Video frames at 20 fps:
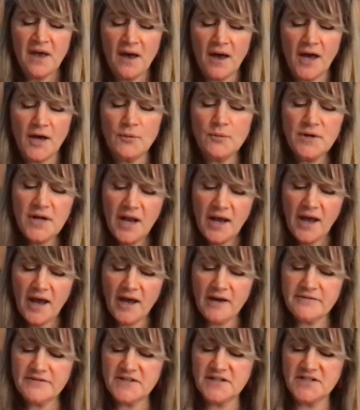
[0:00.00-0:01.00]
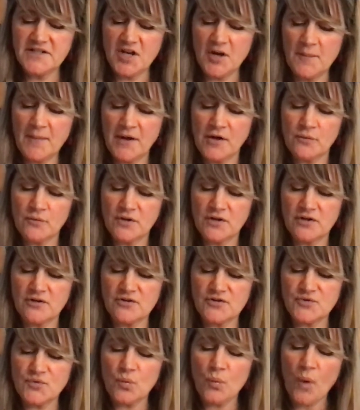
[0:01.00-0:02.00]
I would have to tell my
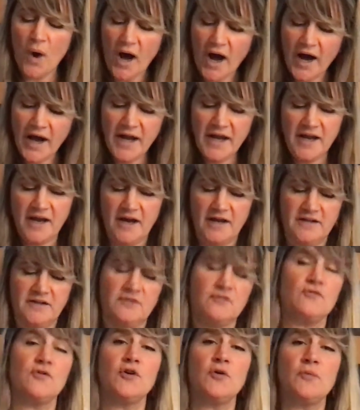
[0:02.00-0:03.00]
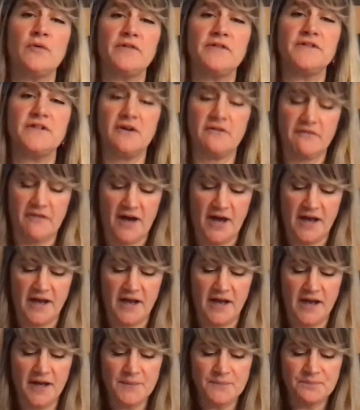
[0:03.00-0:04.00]
readers why I agree with Del
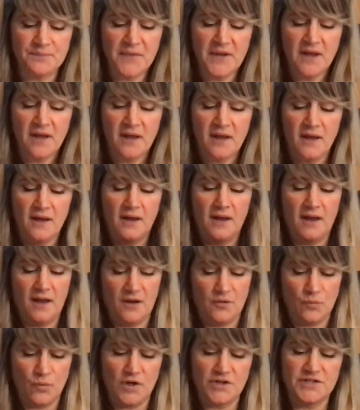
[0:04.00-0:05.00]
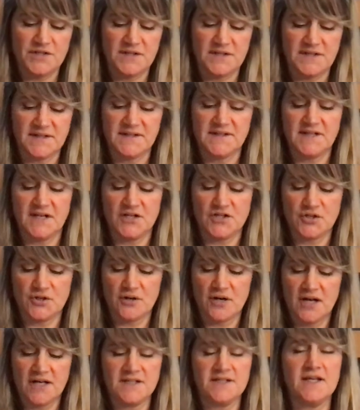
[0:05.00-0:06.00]
Valle and want to extend
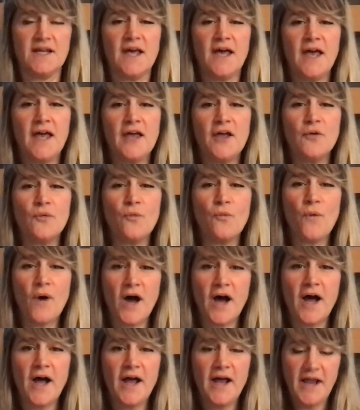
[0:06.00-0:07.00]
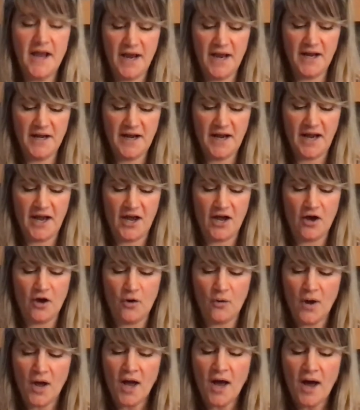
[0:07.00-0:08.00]
her idea, and why and
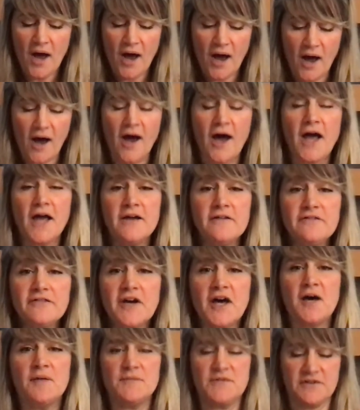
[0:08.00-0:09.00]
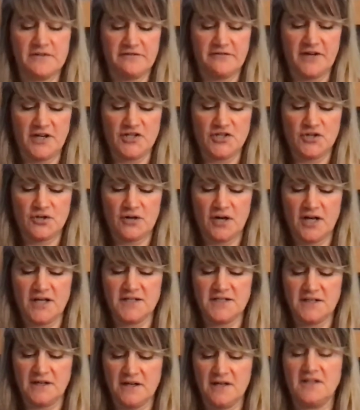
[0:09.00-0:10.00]
how I've come to find her
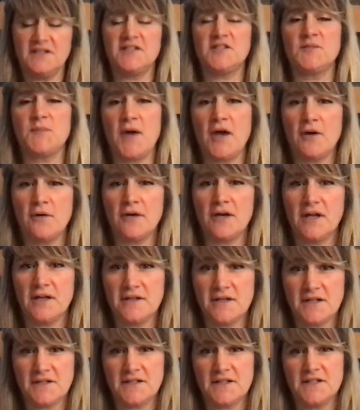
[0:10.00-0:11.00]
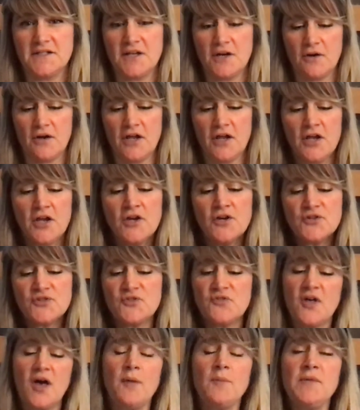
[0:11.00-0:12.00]
idea inspiring and necessary.
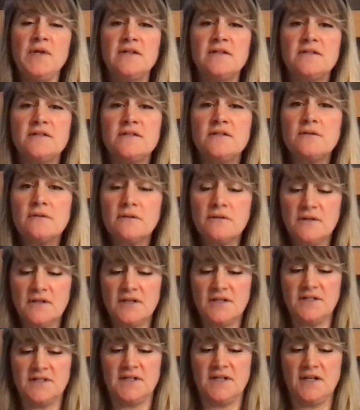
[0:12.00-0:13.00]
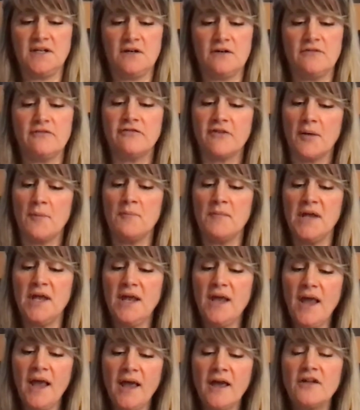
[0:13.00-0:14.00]
So that means you'll need to hear from
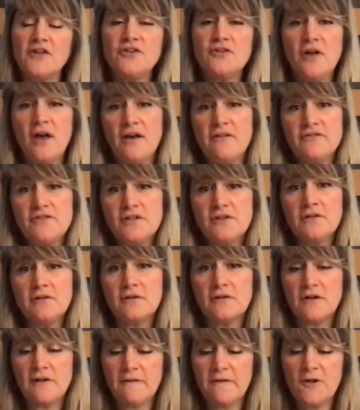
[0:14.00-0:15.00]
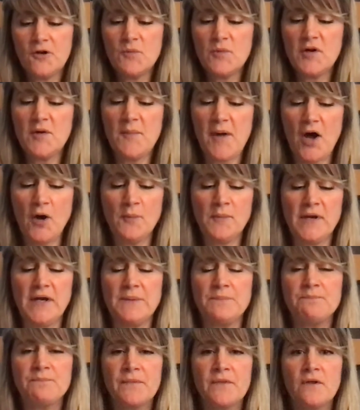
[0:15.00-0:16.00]
me, and you'll have to learn a little bit about
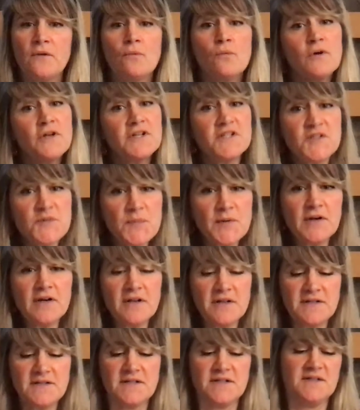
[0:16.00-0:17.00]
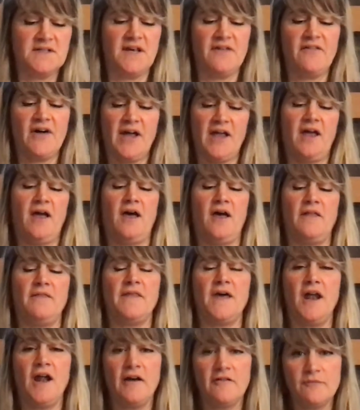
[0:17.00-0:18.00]
me. What experiences have I
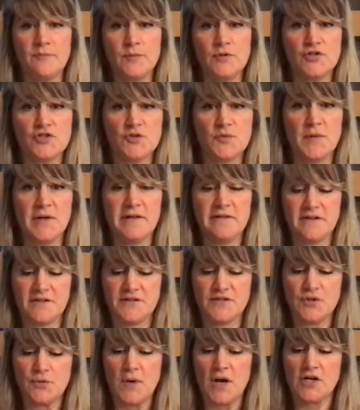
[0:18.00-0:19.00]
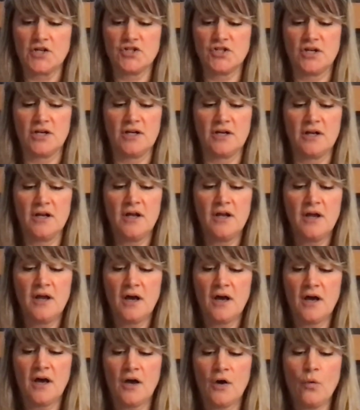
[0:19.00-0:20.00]
had that have pushed me in this direction?
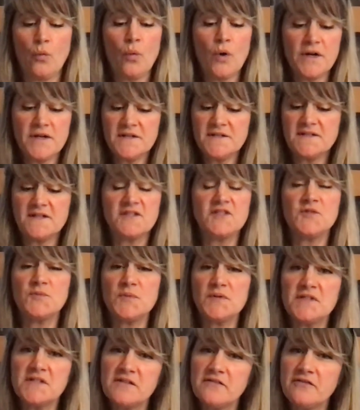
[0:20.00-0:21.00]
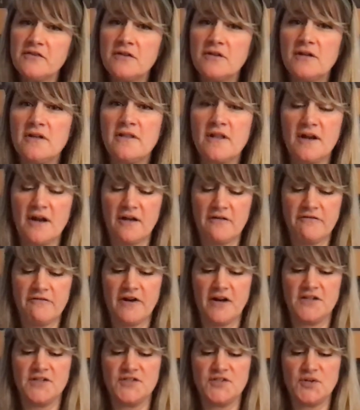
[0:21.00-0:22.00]
What is it specifically that I
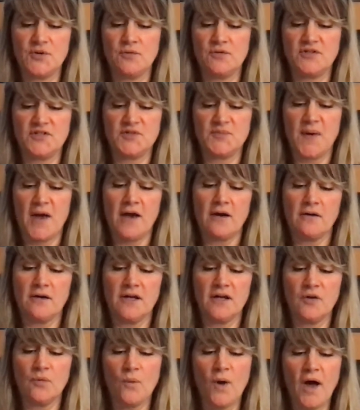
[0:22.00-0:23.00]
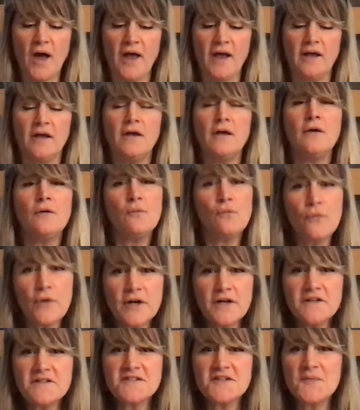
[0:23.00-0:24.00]
find so inspiring, and why?
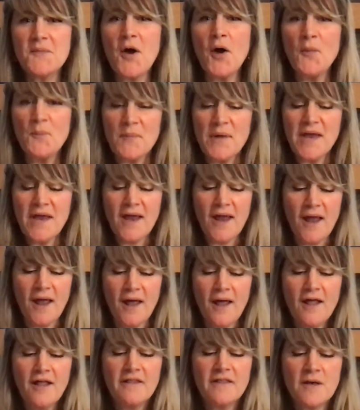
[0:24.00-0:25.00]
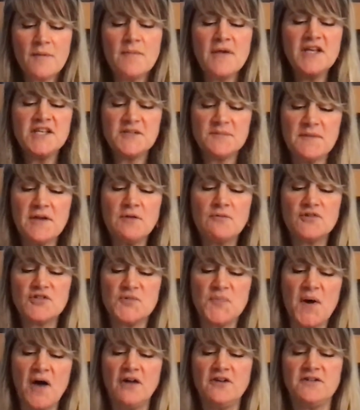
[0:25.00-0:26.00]
What is it about me that makes me
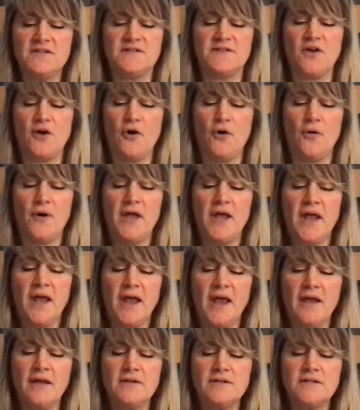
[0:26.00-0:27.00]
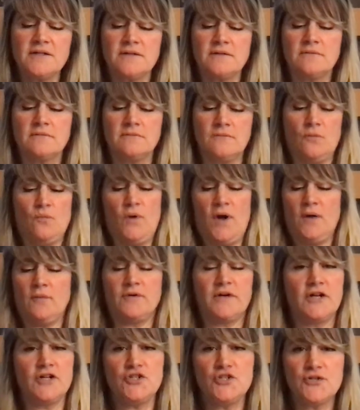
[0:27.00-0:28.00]
respond so? And why
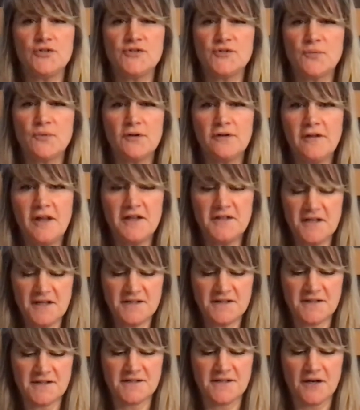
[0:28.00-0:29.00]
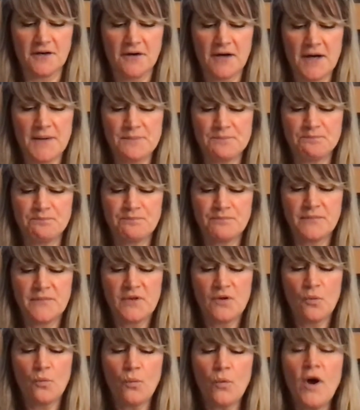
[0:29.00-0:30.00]
would I choose a word like necessary?
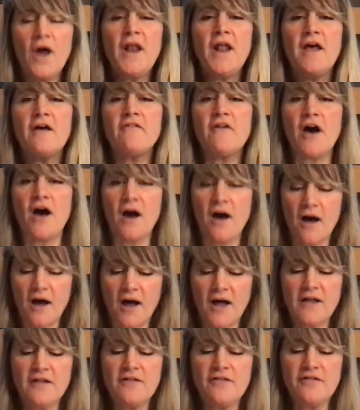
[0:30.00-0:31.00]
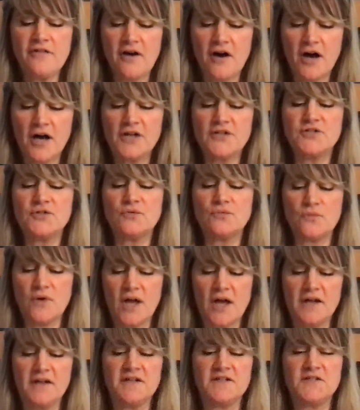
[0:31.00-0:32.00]
What have I thought,
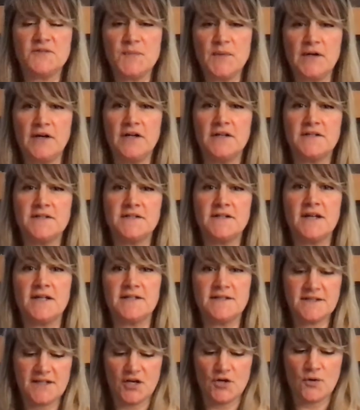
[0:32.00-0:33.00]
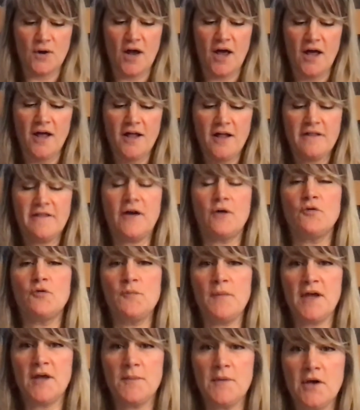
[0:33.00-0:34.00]
read, experienced, etc., that
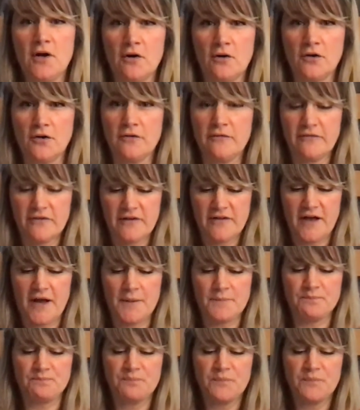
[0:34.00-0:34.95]
would make me argue for that?